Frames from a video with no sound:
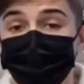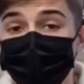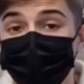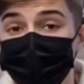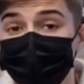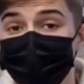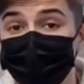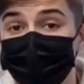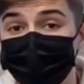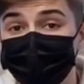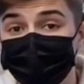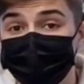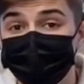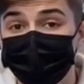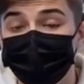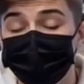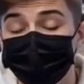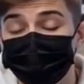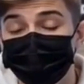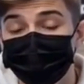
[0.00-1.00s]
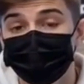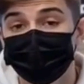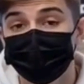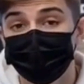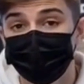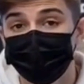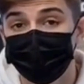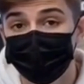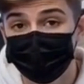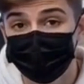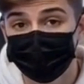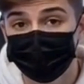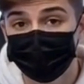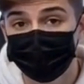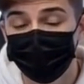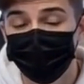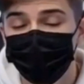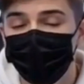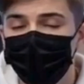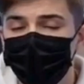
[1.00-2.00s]
golden hour, moody blue
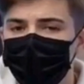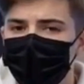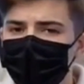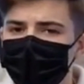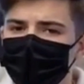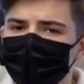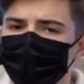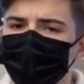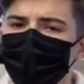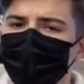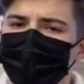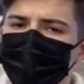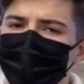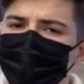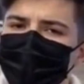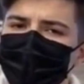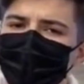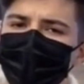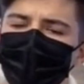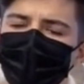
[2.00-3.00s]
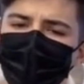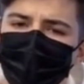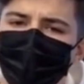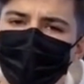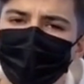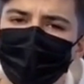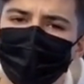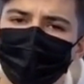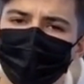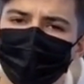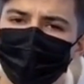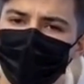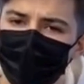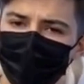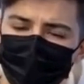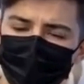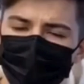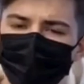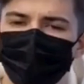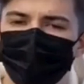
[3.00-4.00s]
tones, harsh overhead light,
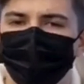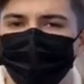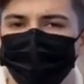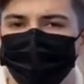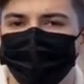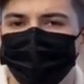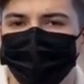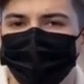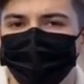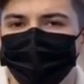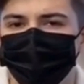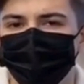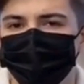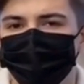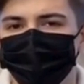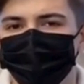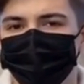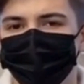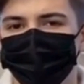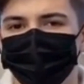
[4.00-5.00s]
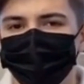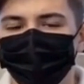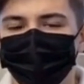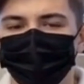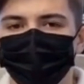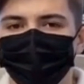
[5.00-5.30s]
whatever fits the mood.